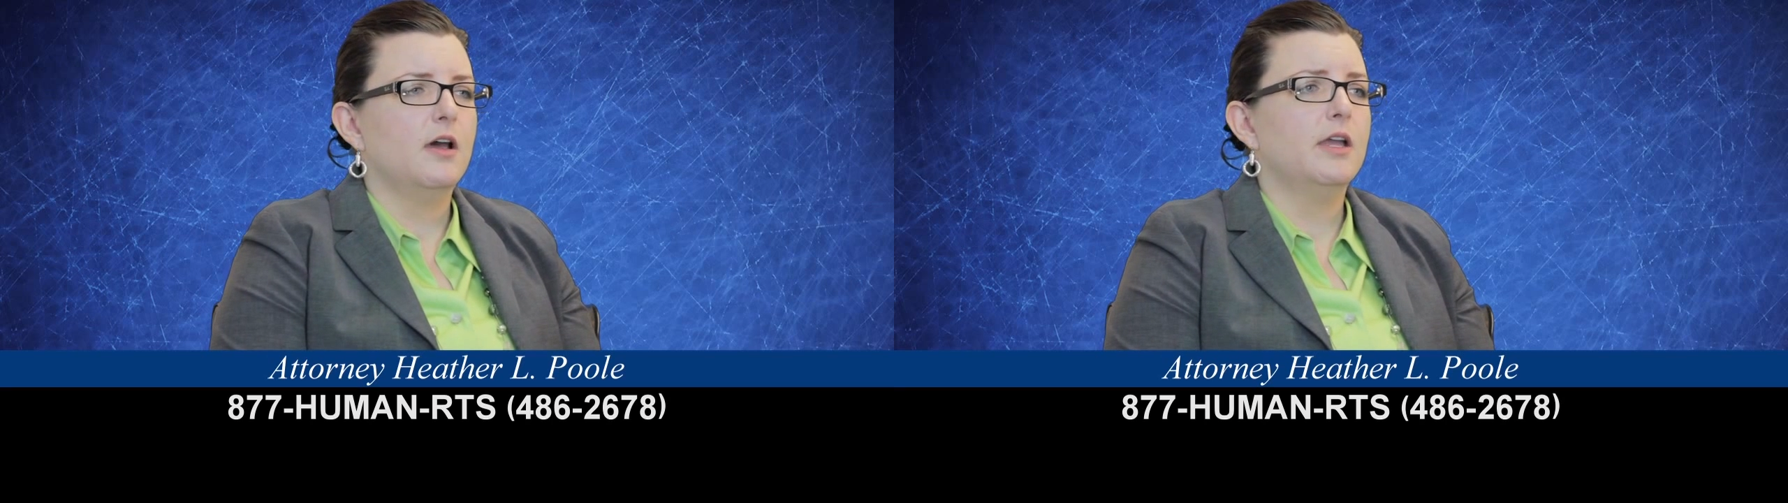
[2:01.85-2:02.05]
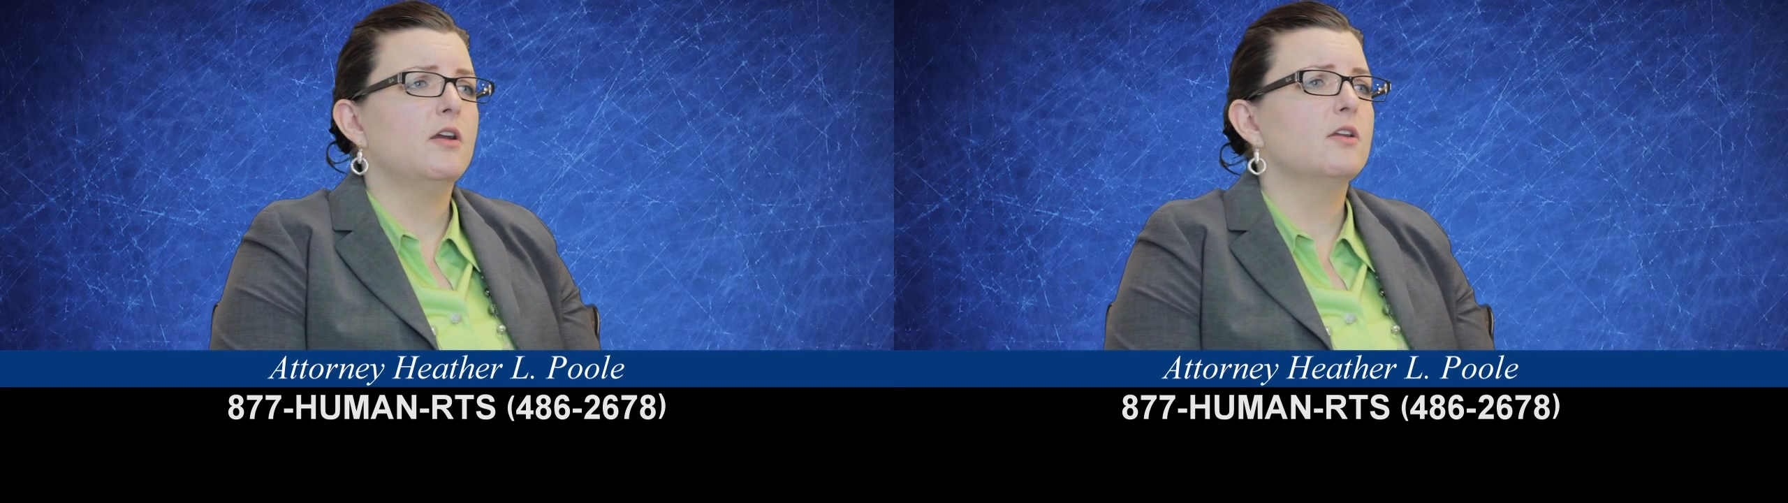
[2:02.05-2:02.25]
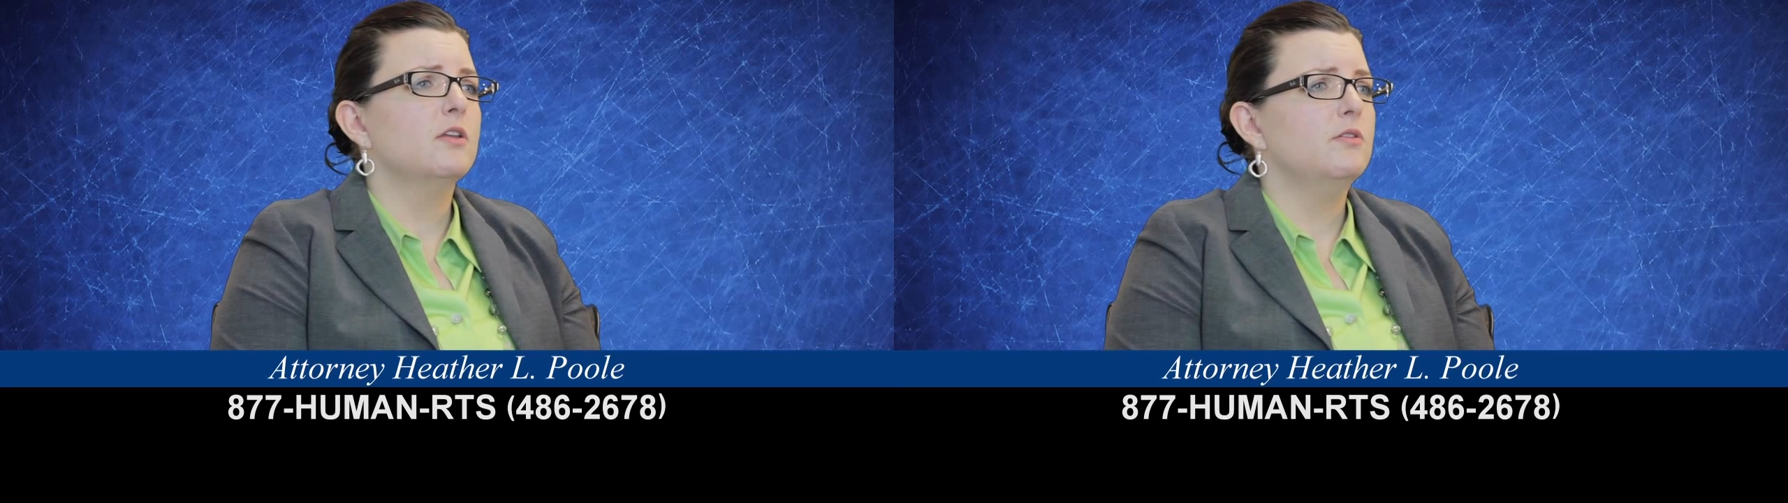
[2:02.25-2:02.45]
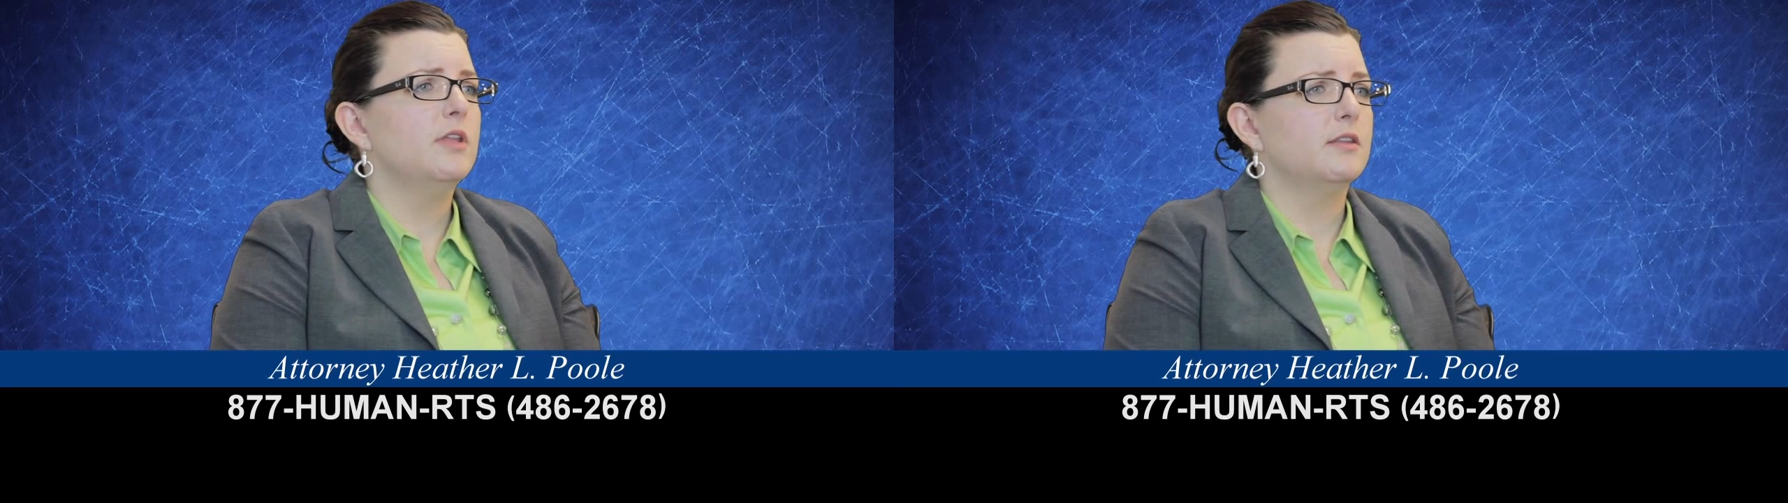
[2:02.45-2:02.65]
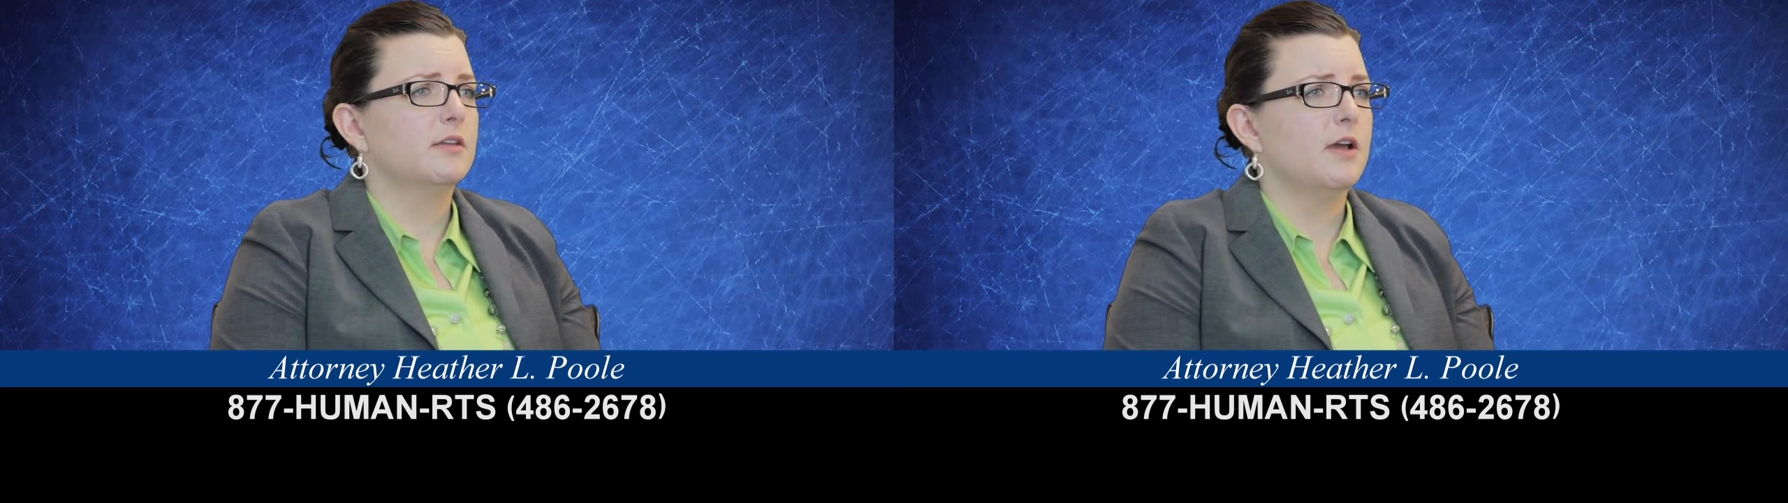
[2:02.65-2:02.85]
I argued
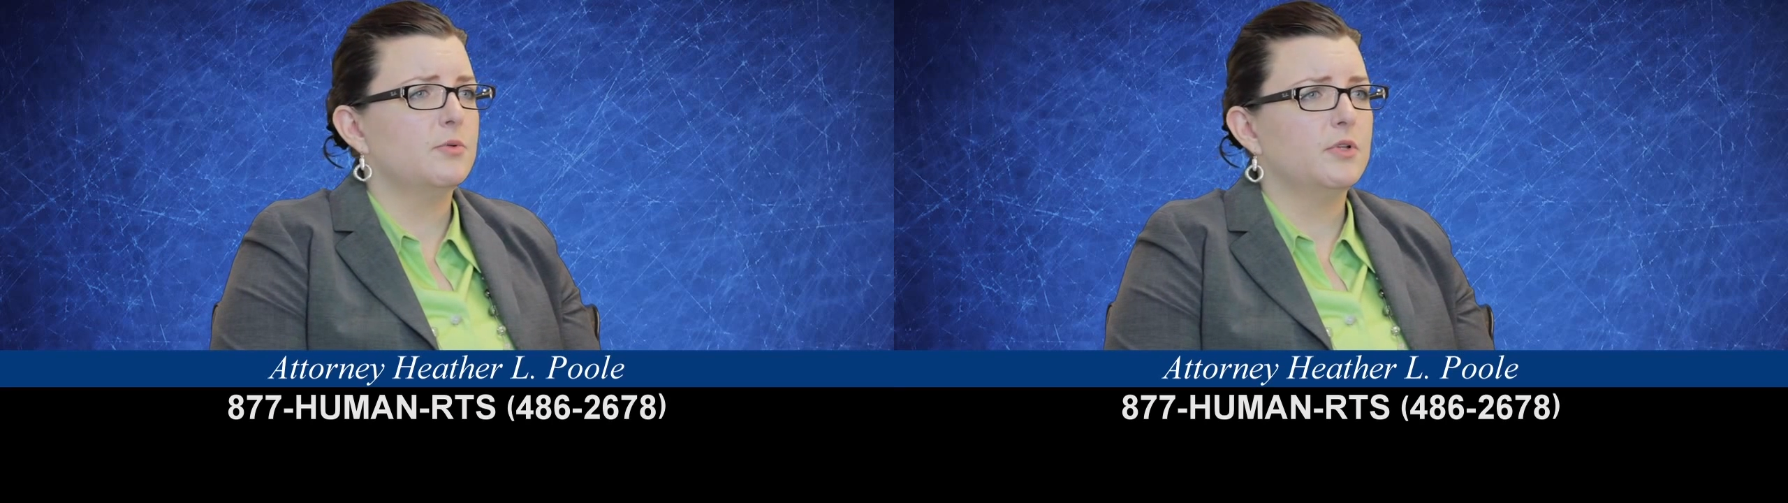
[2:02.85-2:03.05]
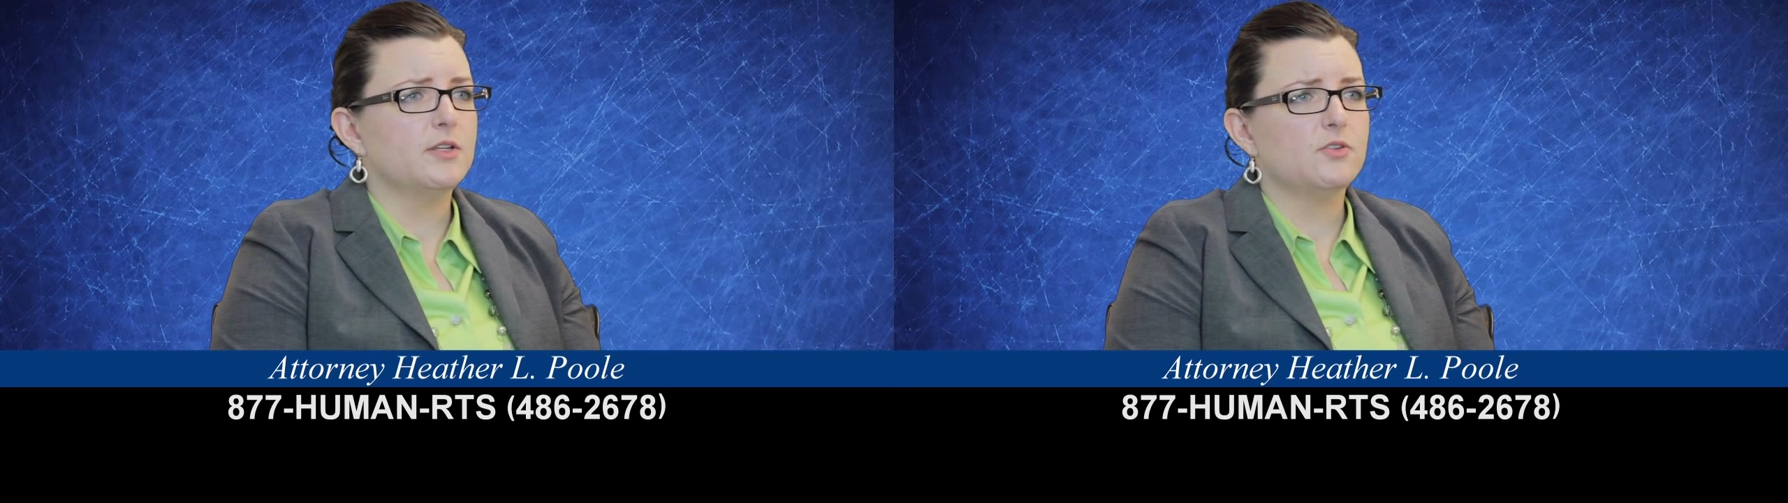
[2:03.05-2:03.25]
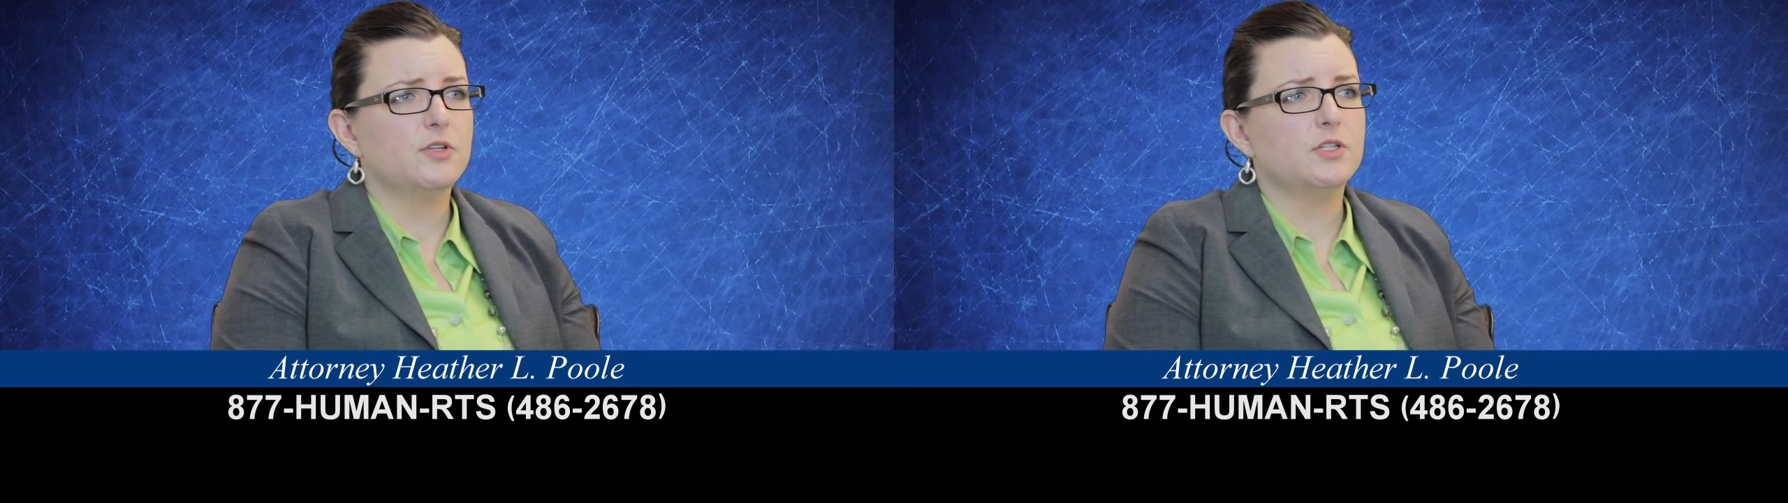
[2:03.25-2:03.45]
that the couple entered